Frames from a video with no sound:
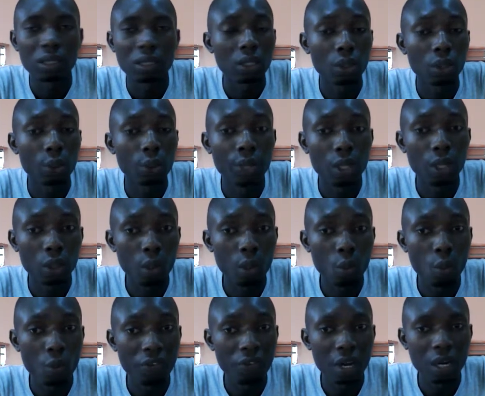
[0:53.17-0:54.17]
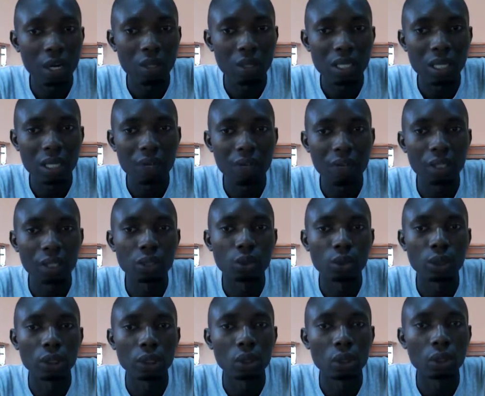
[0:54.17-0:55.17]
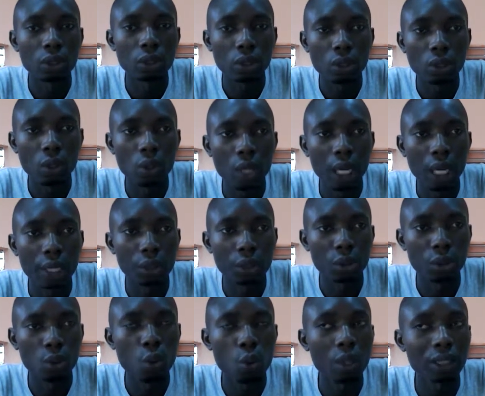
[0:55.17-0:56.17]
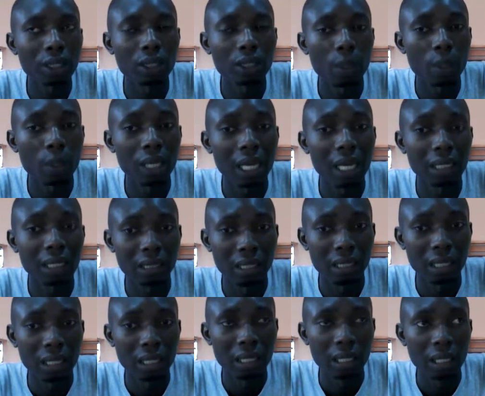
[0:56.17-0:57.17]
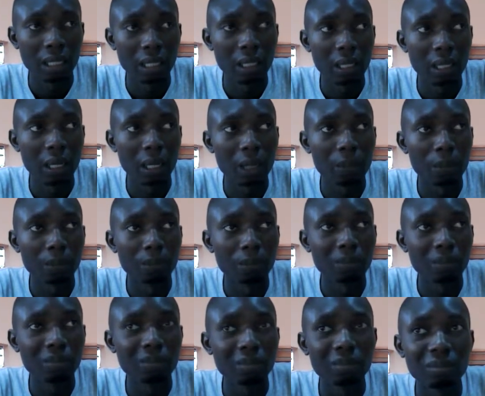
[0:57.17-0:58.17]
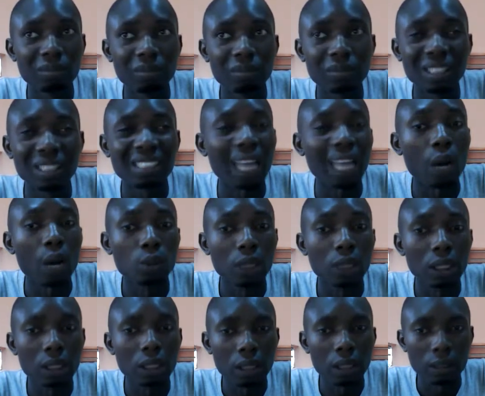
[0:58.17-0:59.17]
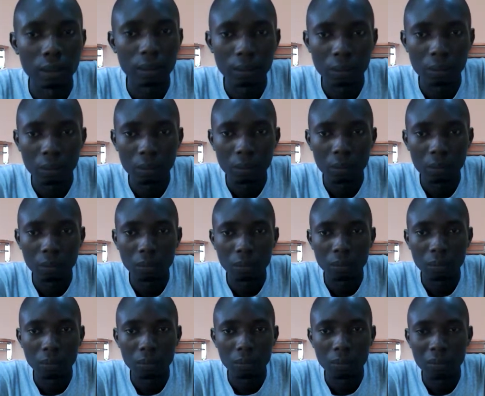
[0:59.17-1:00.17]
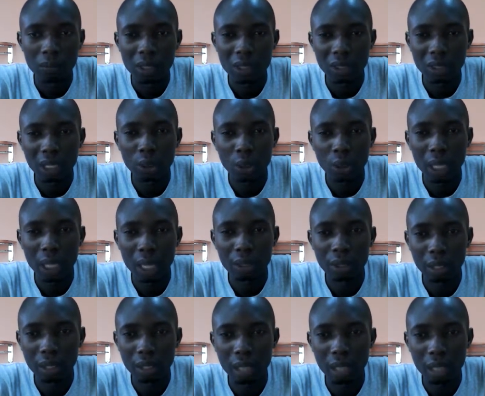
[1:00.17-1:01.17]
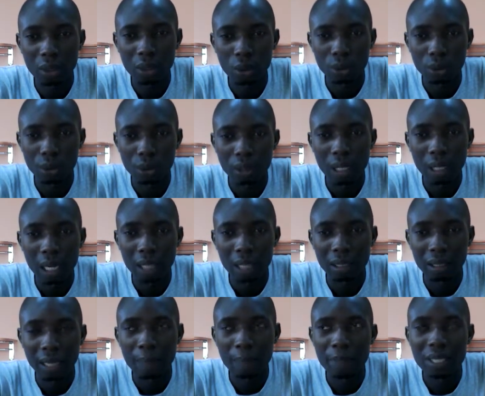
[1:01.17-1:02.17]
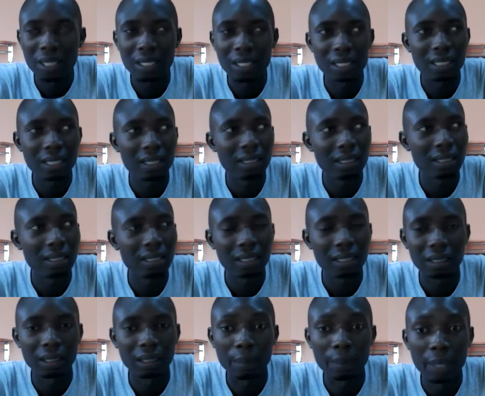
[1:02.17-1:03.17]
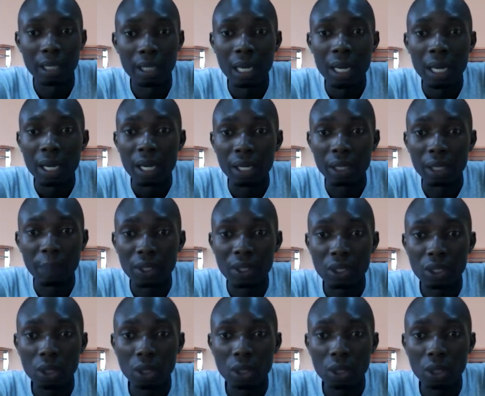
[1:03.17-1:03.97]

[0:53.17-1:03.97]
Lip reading: curriculum we'll find ourselves into. You go to school and you do what somebody that um, is outdated is actually handling that course. That person is, the person